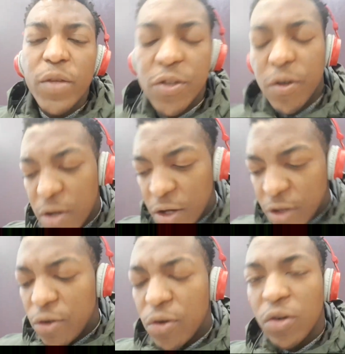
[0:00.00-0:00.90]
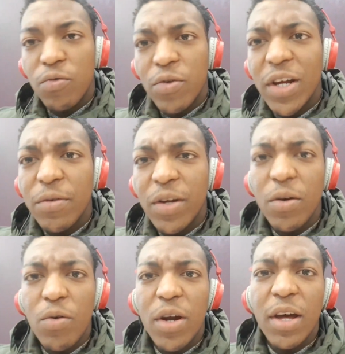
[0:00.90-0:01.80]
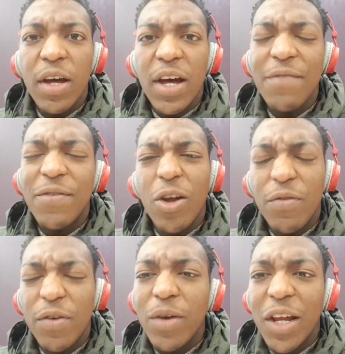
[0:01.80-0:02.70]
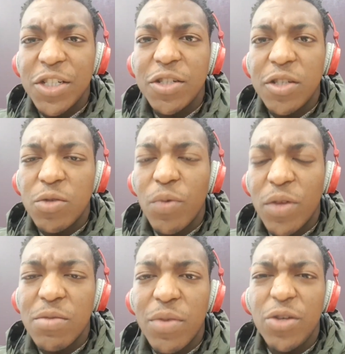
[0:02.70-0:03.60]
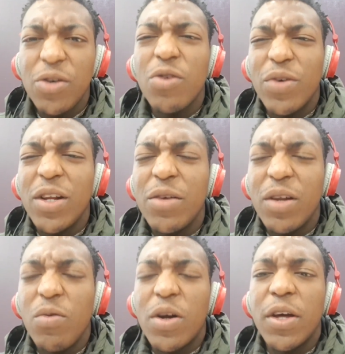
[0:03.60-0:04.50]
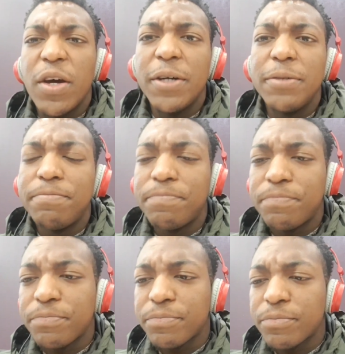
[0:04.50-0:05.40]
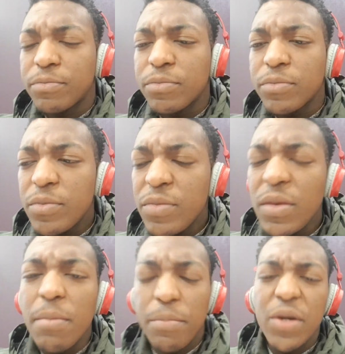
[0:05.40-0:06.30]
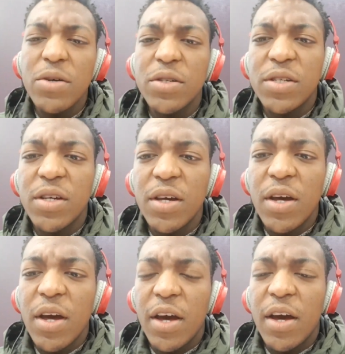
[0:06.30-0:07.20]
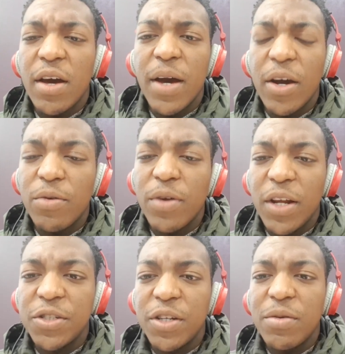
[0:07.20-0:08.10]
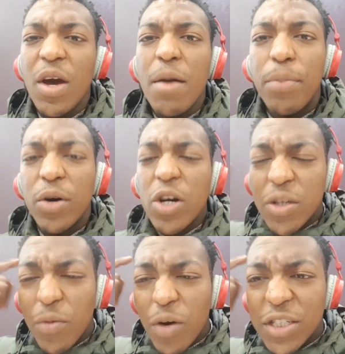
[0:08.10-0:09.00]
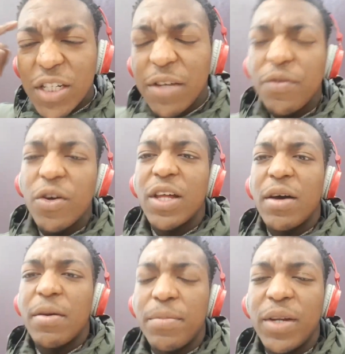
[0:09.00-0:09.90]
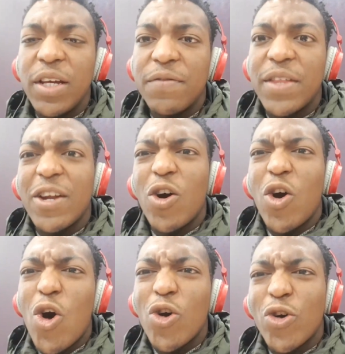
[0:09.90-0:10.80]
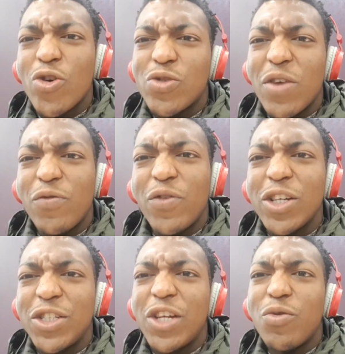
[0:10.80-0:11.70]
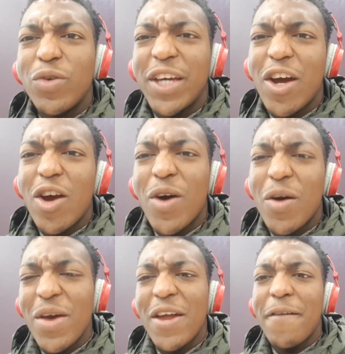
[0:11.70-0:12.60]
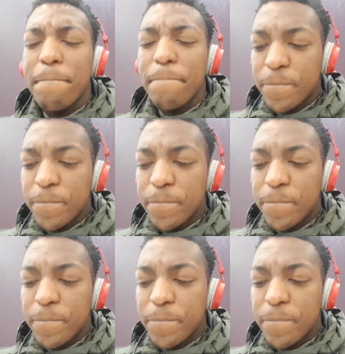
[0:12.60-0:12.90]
So you could really, really want to have a loving relationship with somebody. You could really, really want to build a good relationship. But subconsciously, you've got that belief that all girls want a free lunch, they don't really care about men,